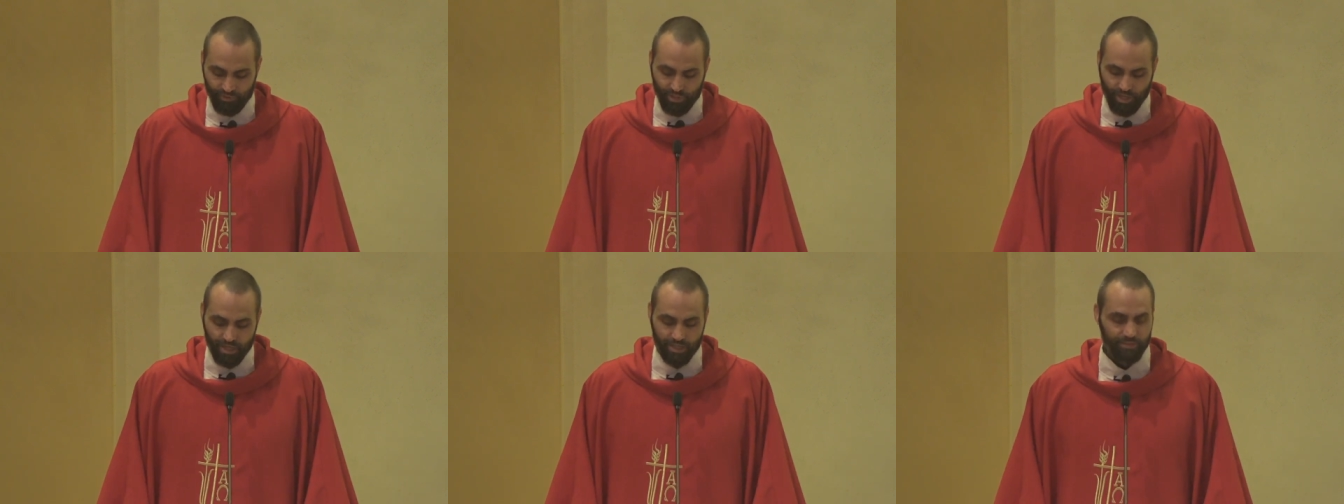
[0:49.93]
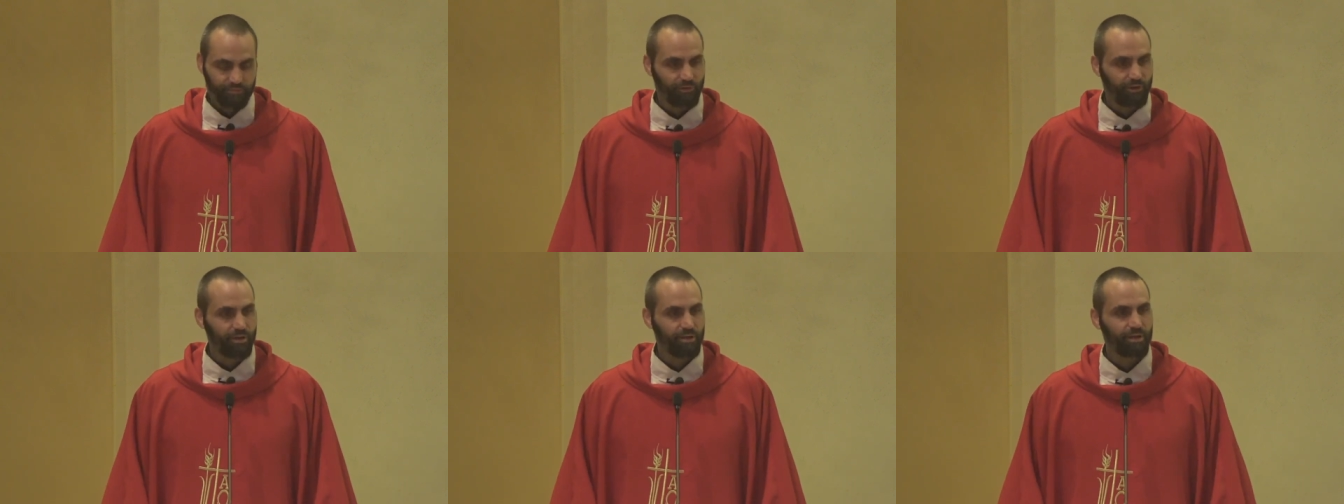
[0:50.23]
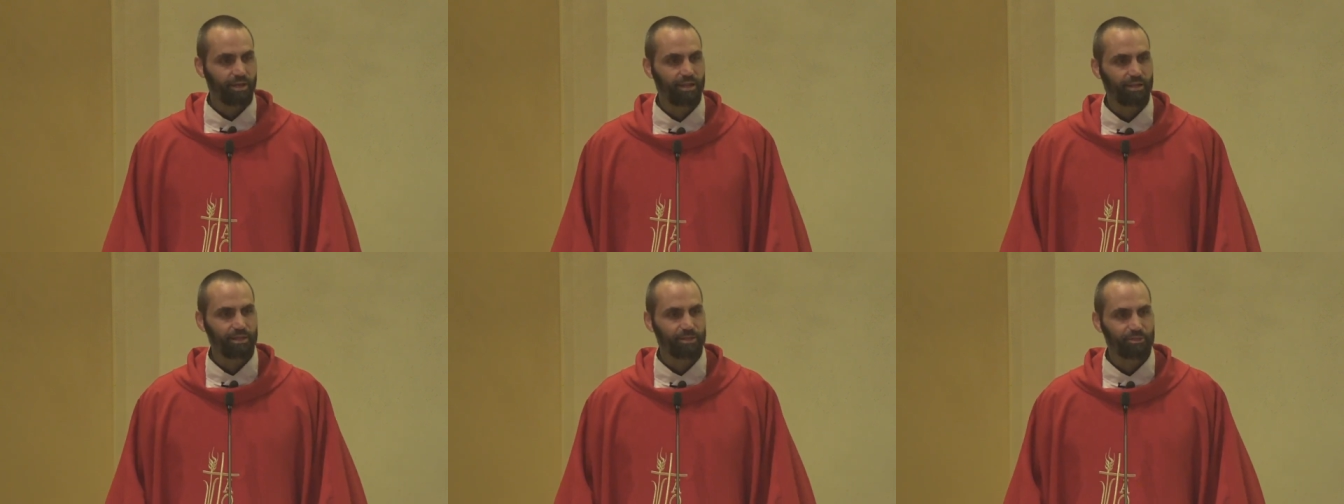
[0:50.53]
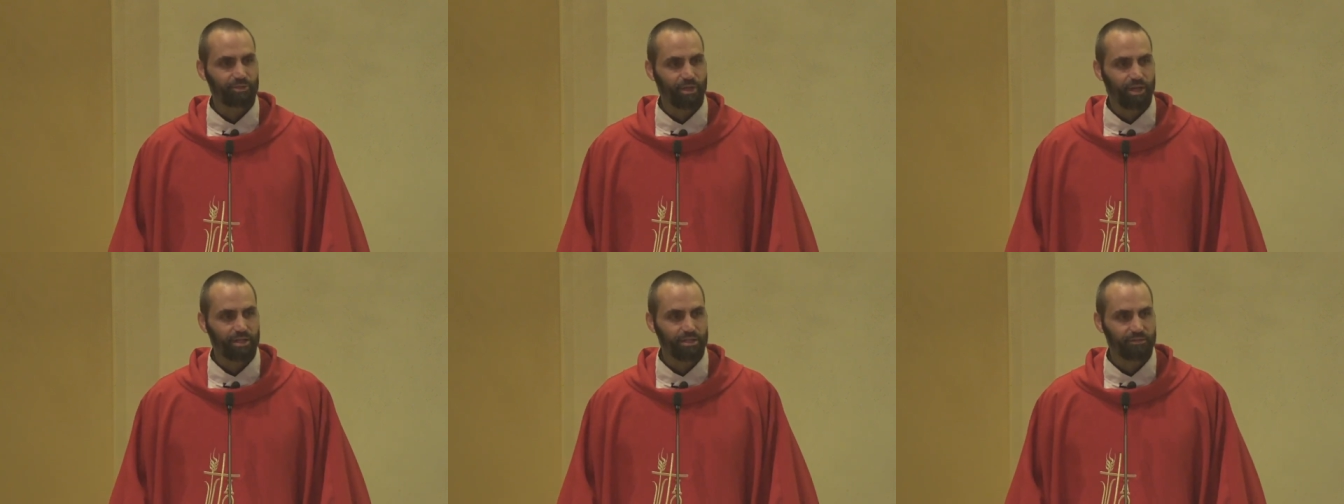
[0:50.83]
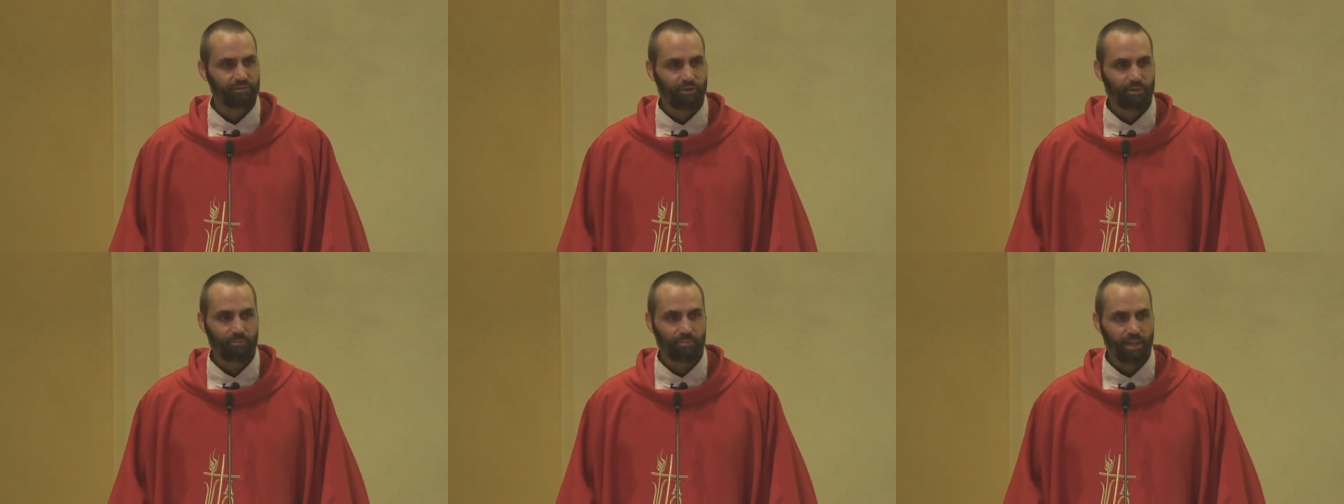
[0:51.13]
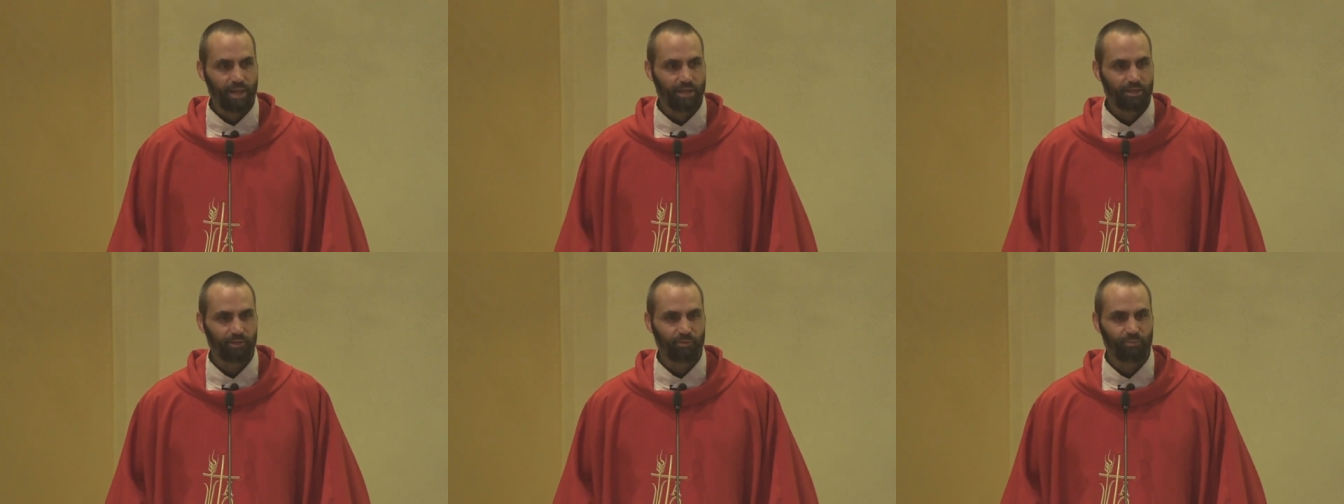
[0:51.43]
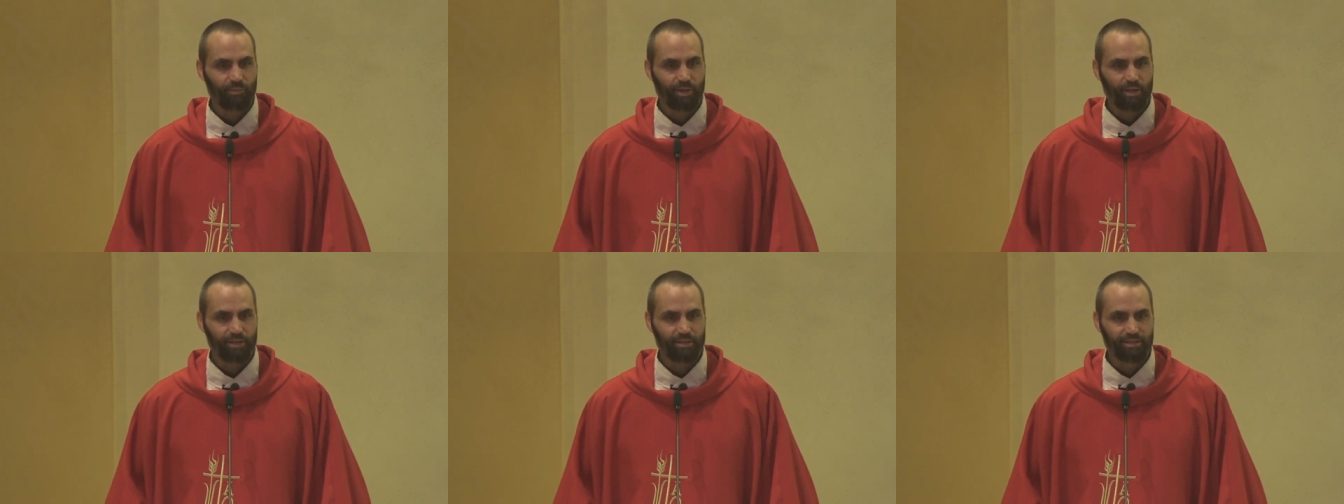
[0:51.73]
John is very, I like John, he's very black and
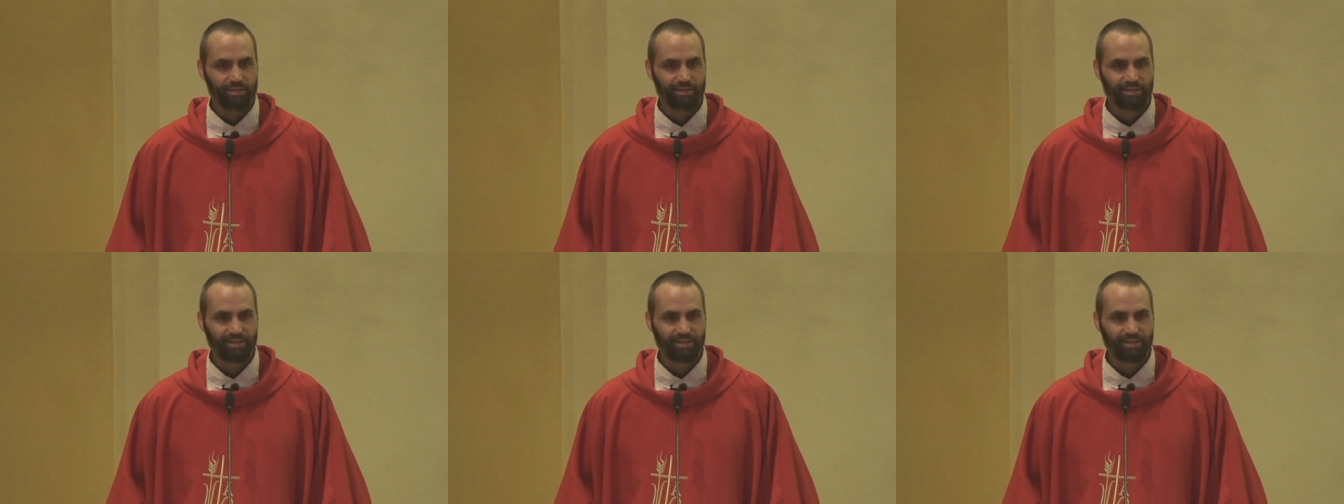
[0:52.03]
white.